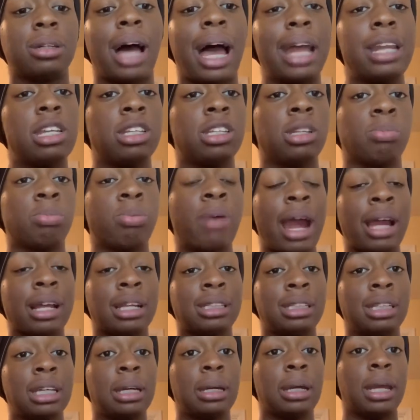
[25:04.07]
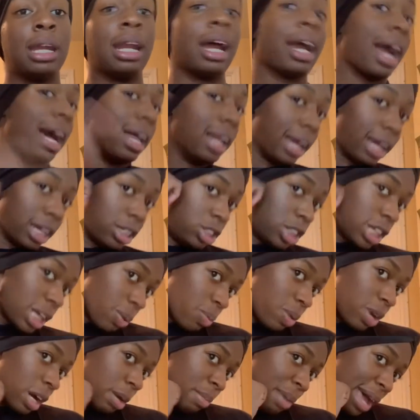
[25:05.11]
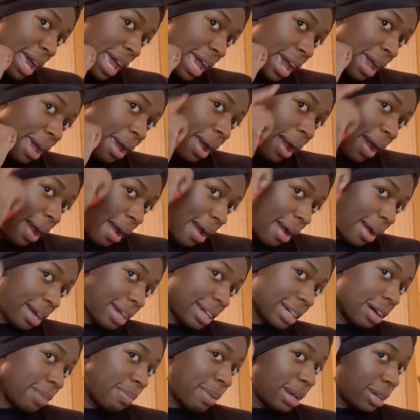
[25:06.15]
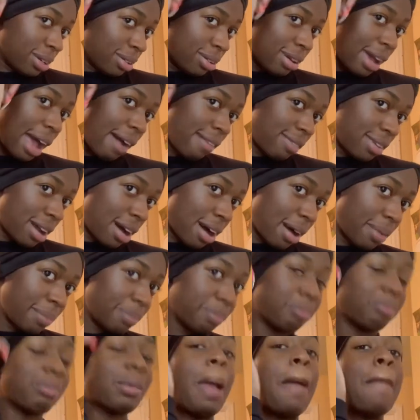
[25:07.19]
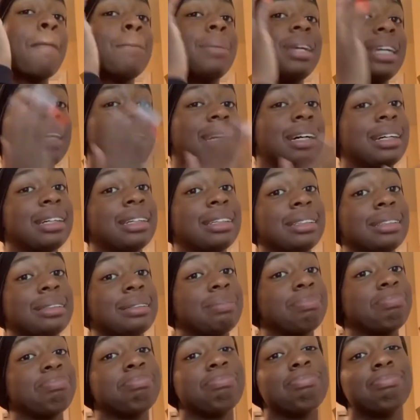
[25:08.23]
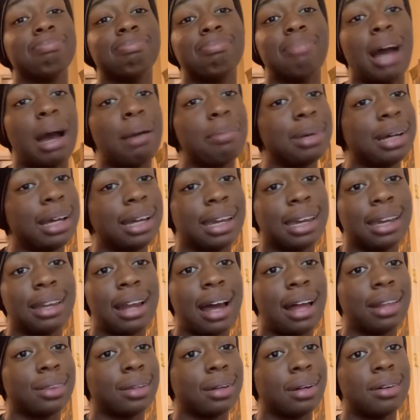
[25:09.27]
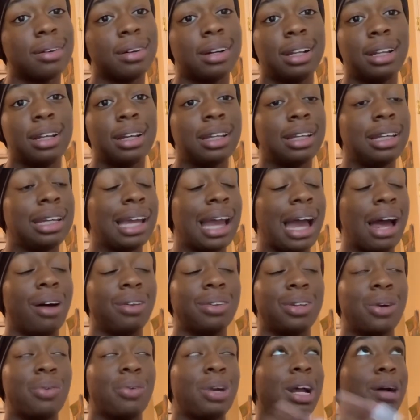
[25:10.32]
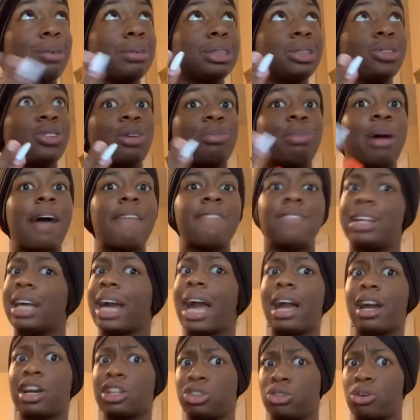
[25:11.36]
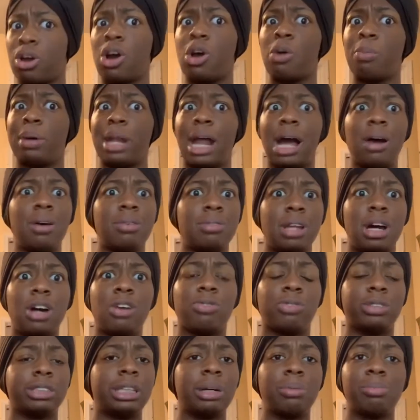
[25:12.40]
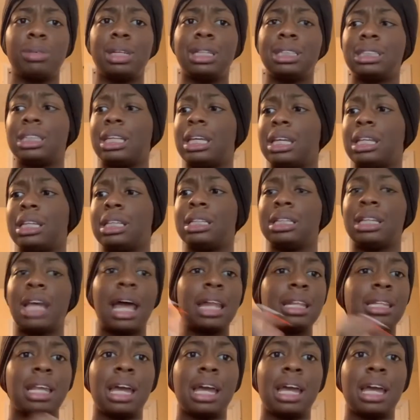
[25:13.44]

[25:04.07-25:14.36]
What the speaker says: did some practicing, and I got like a chicken wing on my head, on my little Kevlar, because my butt cannot throw. Clearly, I don't know what I was doing, but I feel like I could throw, but I don't know. For some reason, that